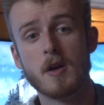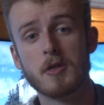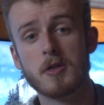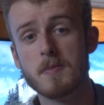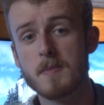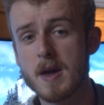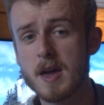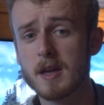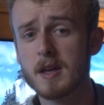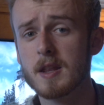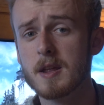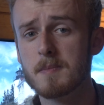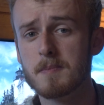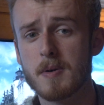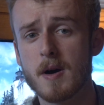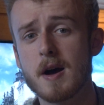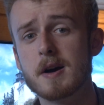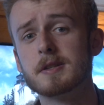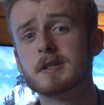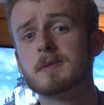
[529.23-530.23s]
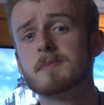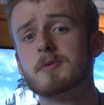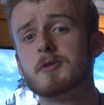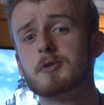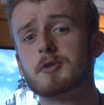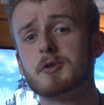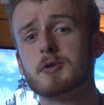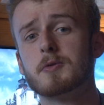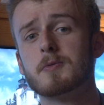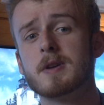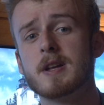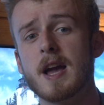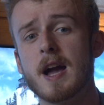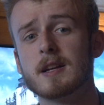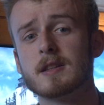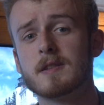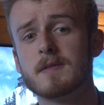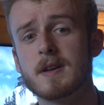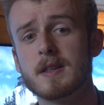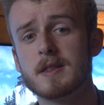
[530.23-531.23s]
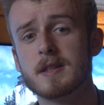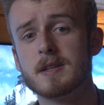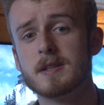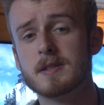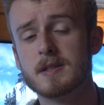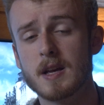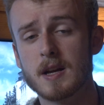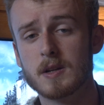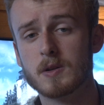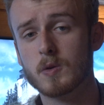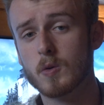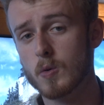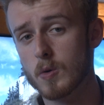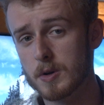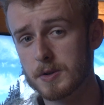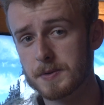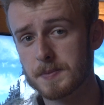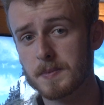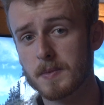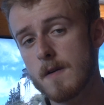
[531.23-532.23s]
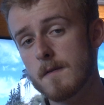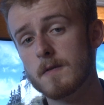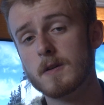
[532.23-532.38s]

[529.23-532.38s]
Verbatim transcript: To make it impossible to reactivate these dead cores.